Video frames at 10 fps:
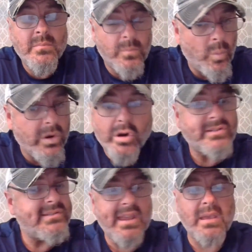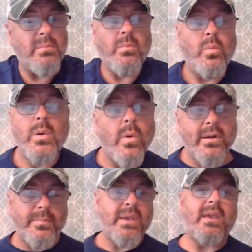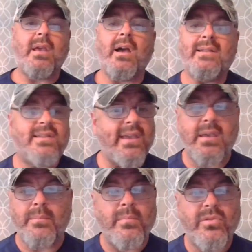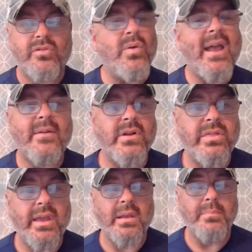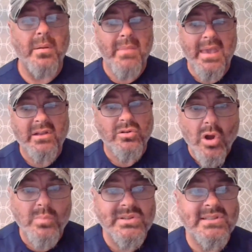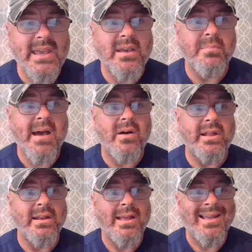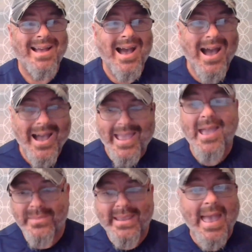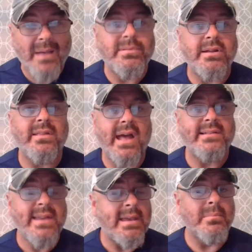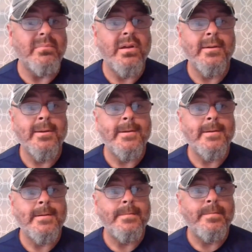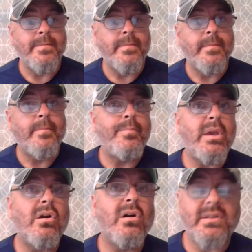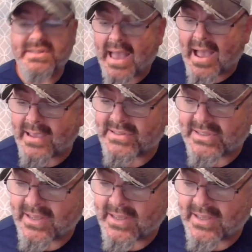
We are a team. We want to be a team through everything, but make no mistake about it. I am the captain of that team. Because guys,